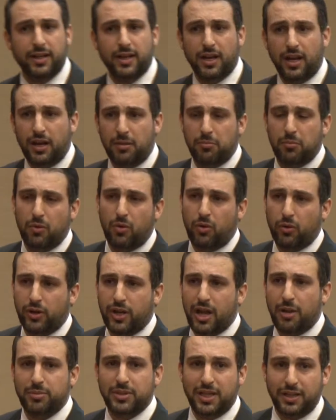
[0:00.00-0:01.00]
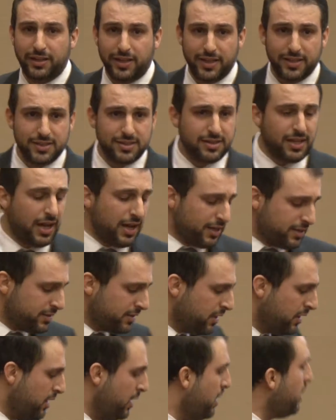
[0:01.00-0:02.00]
income, or capital gains
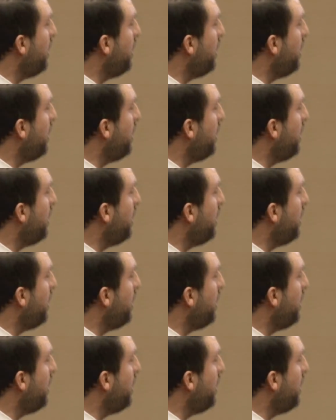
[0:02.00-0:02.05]
tax.